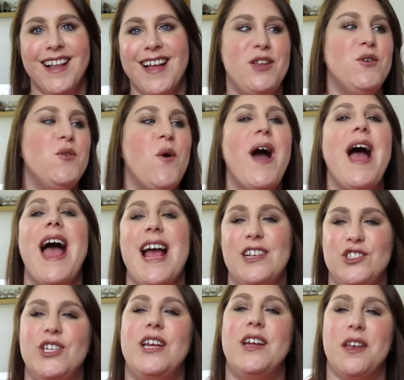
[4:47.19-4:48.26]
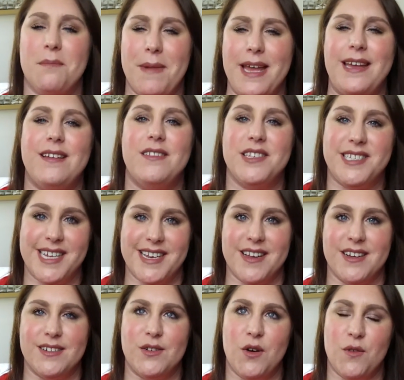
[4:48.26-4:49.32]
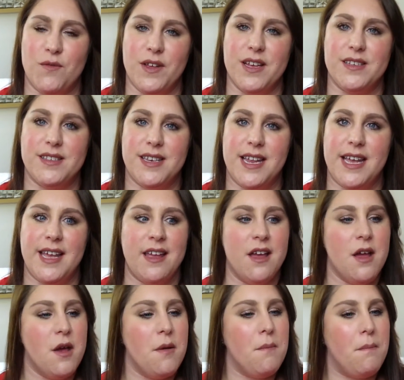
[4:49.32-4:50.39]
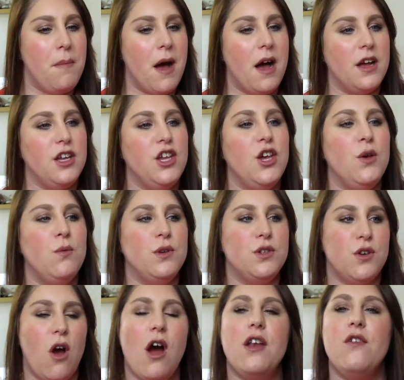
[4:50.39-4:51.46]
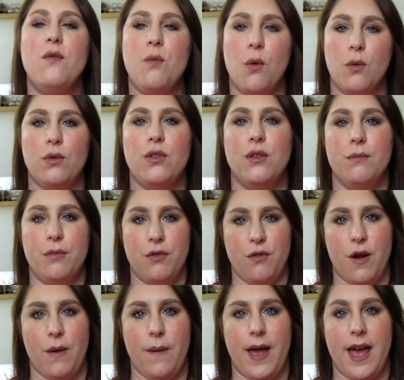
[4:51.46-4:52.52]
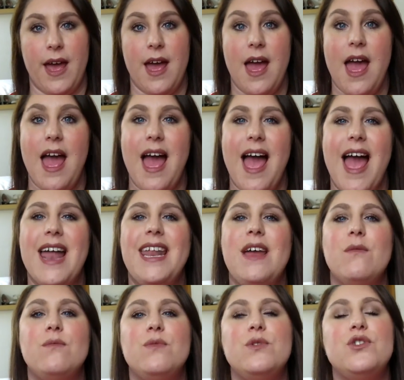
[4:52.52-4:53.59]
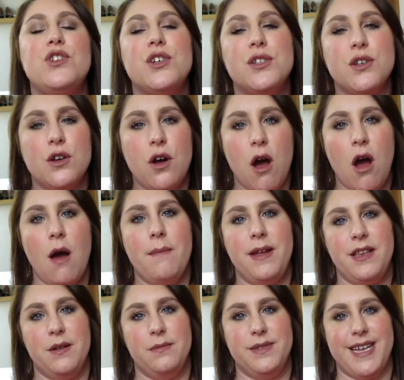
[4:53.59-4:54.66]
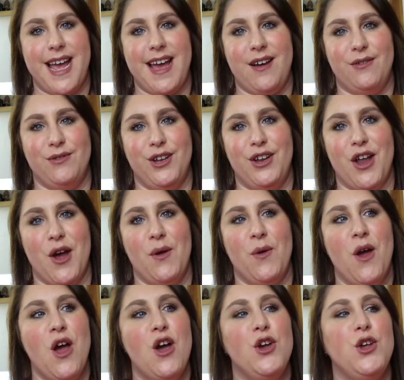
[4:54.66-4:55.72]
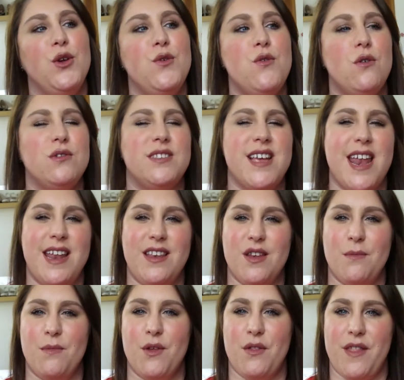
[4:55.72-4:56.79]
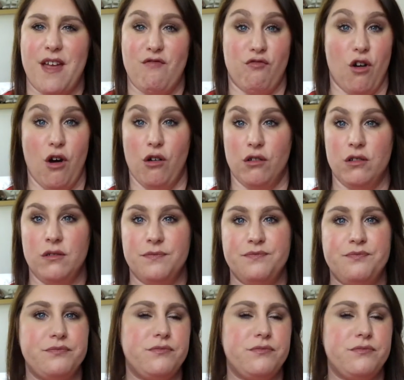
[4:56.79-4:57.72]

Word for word: And you're not actually going to make the dinner, obviously, but you would kind of walk them through it. And it was just calming them down, you know. You're not telling them that they're wrong.